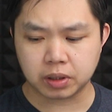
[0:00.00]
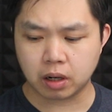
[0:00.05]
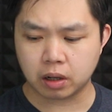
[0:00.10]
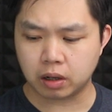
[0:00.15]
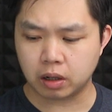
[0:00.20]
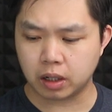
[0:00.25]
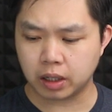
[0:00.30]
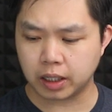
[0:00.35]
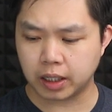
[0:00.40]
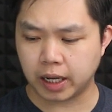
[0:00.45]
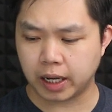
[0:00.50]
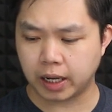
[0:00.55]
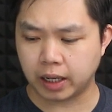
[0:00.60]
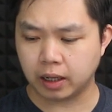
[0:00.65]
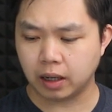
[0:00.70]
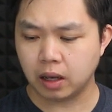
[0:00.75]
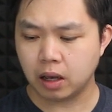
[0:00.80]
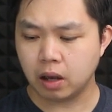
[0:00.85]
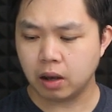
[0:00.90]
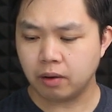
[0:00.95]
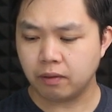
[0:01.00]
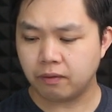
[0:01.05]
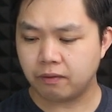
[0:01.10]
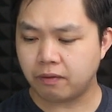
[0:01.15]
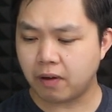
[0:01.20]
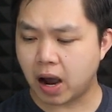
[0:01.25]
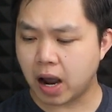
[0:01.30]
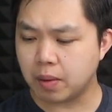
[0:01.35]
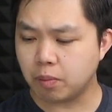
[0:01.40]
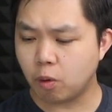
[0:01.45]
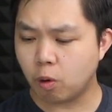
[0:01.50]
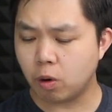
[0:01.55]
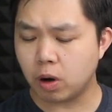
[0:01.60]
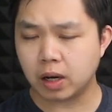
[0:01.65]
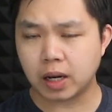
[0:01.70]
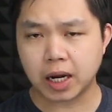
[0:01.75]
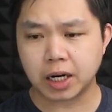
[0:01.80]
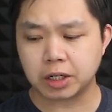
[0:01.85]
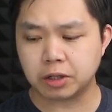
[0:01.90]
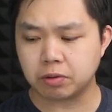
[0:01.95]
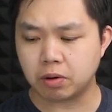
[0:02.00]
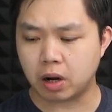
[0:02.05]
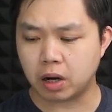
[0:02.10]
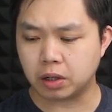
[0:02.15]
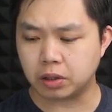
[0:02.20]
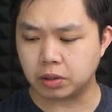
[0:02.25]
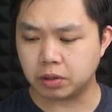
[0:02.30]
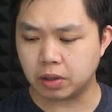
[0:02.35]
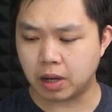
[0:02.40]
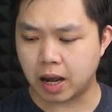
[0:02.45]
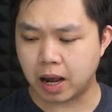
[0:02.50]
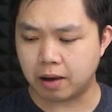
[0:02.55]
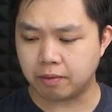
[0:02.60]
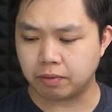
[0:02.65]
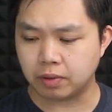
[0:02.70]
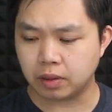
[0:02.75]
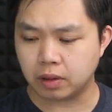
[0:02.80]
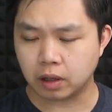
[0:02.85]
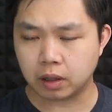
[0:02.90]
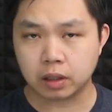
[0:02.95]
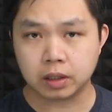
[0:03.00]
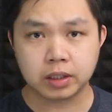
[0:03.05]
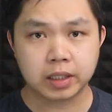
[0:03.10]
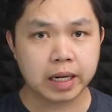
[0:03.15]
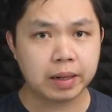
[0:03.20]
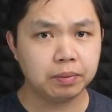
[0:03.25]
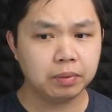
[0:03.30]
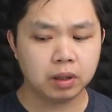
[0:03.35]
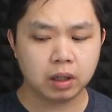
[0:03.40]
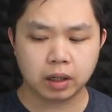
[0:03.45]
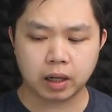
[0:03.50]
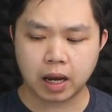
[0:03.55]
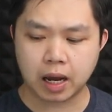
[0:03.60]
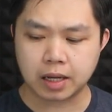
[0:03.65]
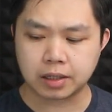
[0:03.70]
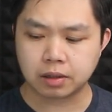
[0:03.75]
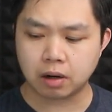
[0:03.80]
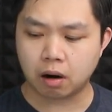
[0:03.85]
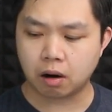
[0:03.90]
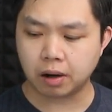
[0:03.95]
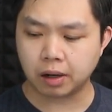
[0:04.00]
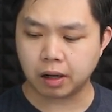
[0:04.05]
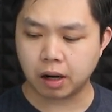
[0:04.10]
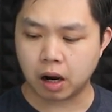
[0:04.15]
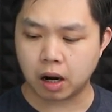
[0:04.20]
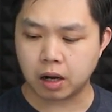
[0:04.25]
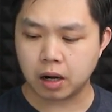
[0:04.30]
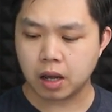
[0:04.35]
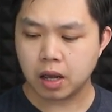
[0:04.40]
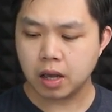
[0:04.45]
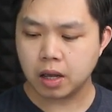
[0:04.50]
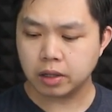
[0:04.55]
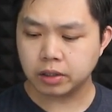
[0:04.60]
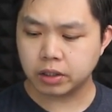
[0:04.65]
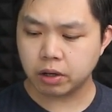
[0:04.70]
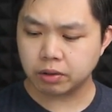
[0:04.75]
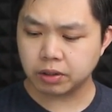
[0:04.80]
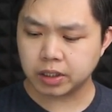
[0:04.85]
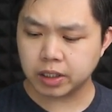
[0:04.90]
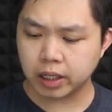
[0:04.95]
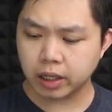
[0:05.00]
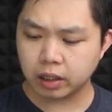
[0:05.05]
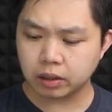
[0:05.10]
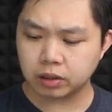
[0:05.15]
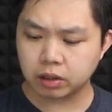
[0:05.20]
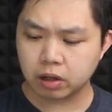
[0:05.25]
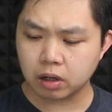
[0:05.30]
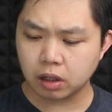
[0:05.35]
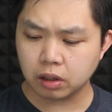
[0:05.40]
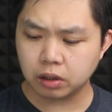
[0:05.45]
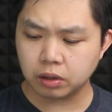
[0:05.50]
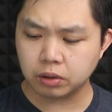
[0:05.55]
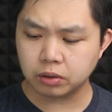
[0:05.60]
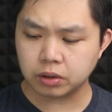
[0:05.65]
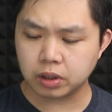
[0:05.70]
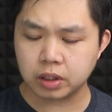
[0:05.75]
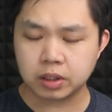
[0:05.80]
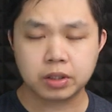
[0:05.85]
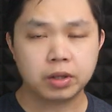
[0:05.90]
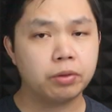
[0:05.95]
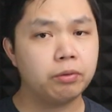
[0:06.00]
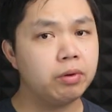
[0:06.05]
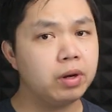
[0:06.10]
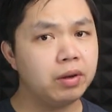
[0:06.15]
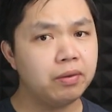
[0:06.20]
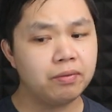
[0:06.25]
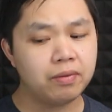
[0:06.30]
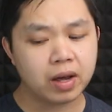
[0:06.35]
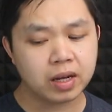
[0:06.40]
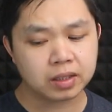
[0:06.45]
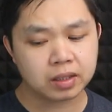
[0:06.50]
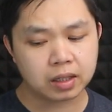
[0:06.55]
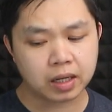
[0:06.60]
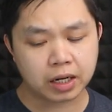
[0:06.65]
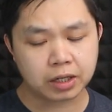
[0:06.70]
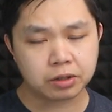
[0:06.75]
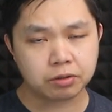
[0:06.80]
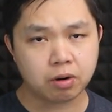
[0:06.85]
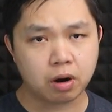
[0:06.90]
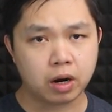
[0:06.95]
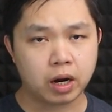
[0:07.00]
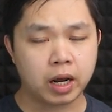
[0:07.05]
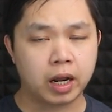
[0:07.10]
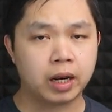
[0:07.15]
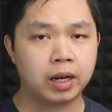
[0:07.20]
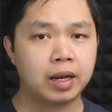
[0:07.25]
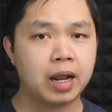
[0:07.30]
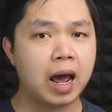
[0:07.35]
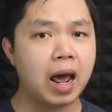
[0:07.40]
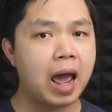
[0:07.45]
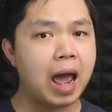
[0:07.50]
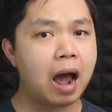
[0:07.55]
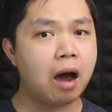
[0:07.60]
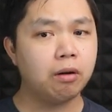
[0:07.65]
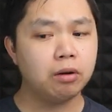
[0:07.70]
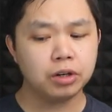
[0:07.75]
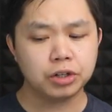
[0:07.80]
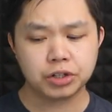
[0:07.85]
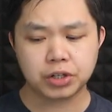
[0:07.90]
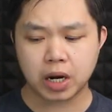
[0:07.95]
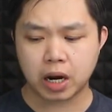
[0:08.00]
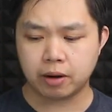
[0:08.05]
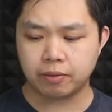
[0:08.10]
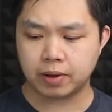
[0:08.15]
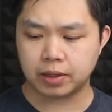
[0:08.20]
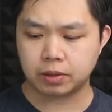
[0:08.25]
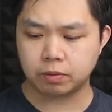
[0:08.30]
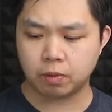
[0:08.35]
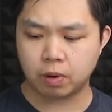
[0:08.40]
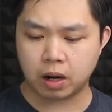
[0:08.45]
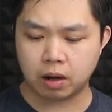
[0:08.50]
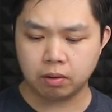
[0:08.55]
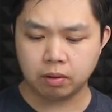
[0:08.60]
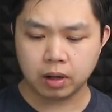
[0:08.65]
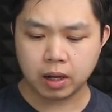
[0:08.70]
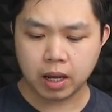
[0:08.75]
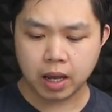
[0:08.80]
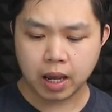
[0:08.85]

not going to gain 5 more electrons to have the same look as argon. So instead, it's going to lose its 3 valence electron and that outer shell as well.